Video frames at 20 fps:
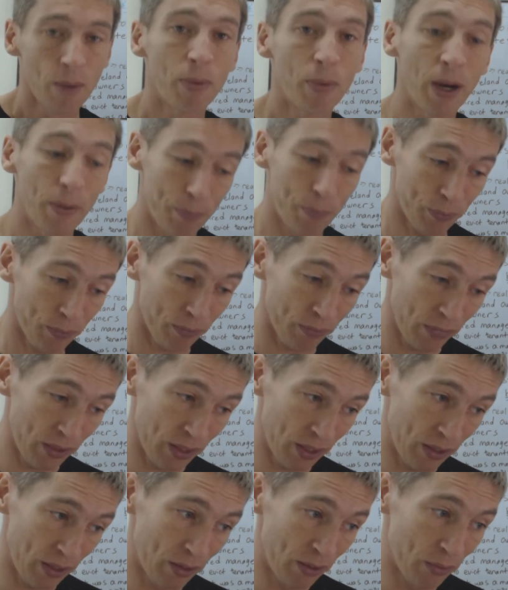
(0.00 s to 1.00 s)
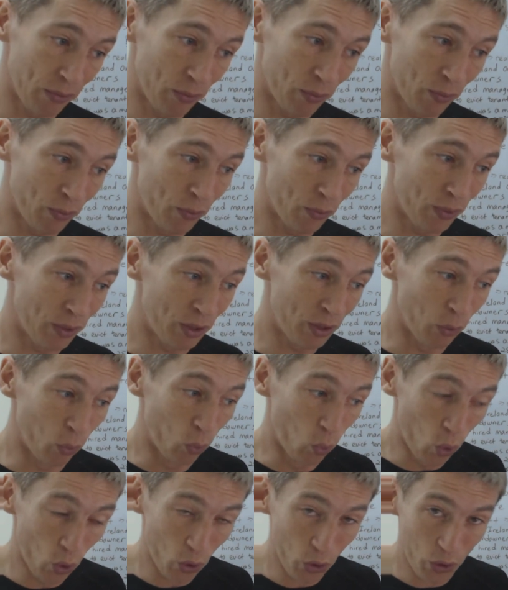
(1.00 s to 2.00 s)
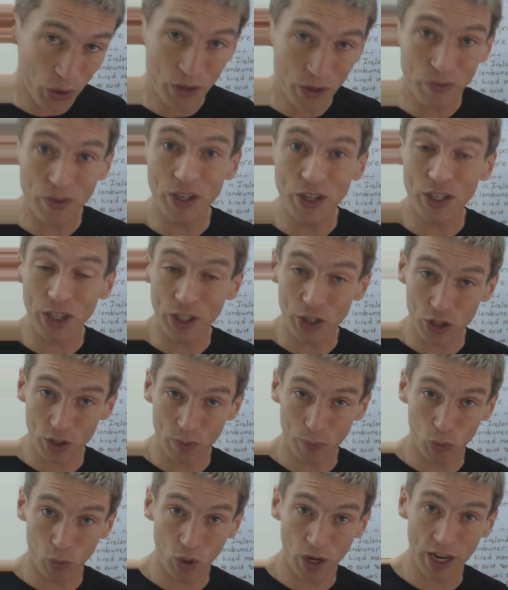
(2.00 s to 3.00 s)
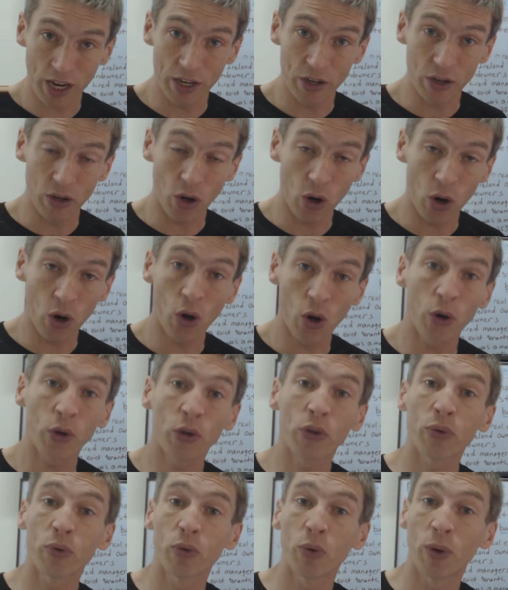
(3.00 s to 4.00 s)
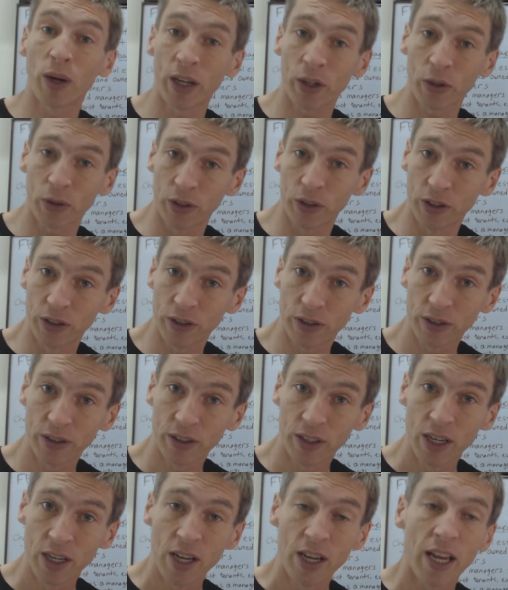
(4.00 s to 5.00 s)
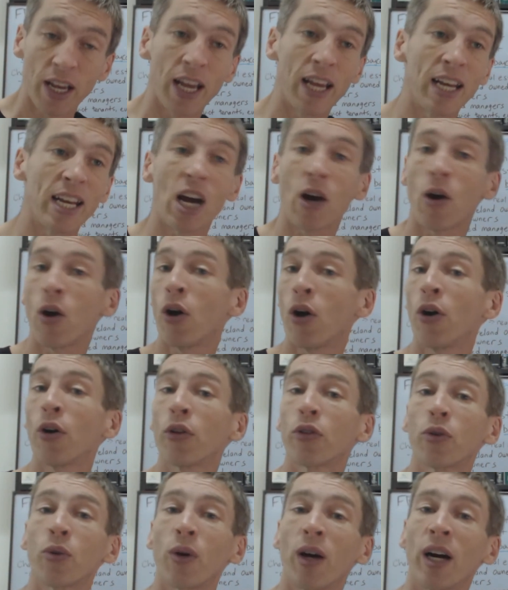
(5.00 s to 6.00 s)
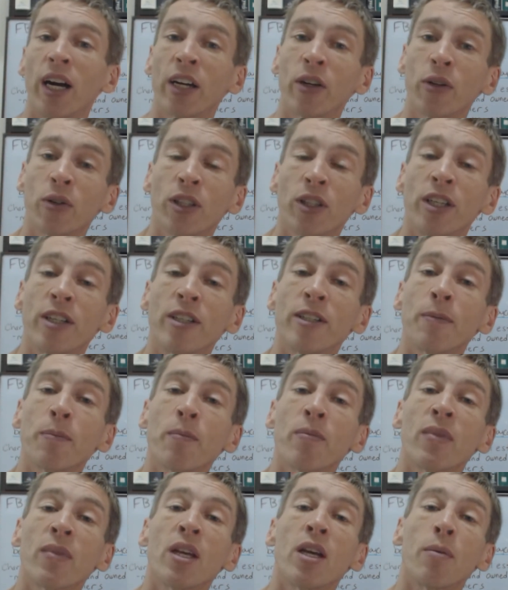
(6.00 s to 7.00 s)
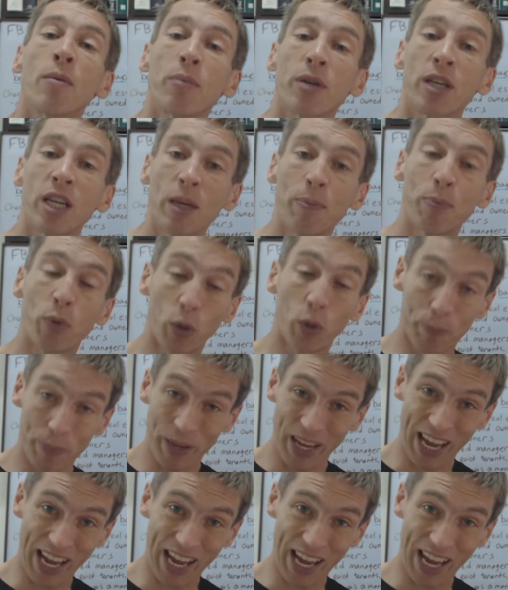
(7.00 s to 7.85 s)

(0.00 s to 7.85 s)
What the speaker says: But the word of this had spread all through Ireland. And now all through Ireland, people,